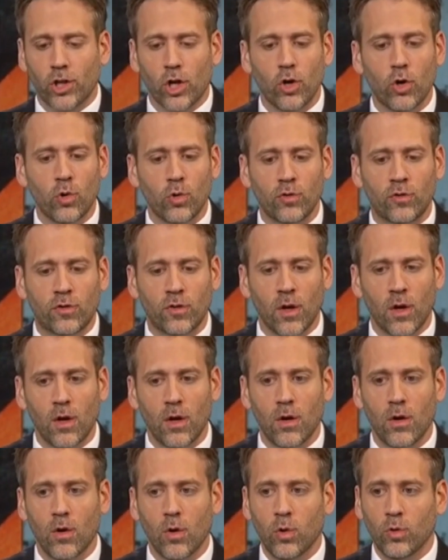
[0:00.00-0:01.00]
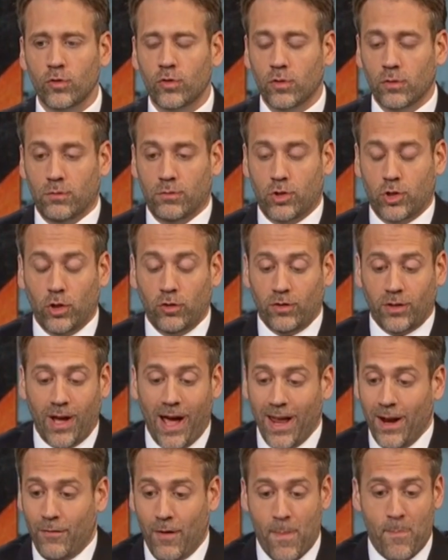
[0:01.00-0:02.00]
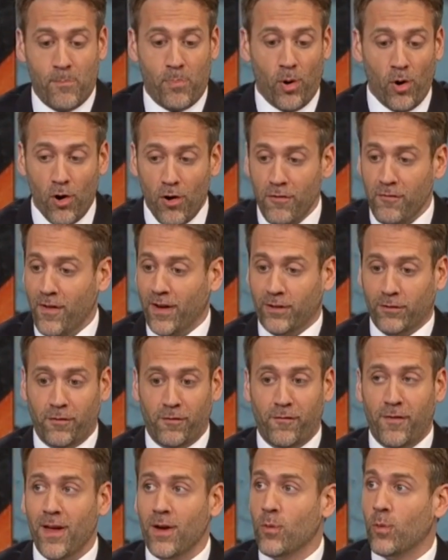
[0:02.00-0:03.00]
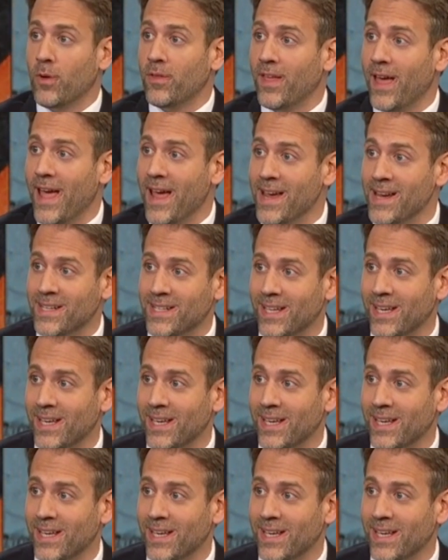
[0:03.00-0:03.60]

who's just kind of a perfect fit with AD.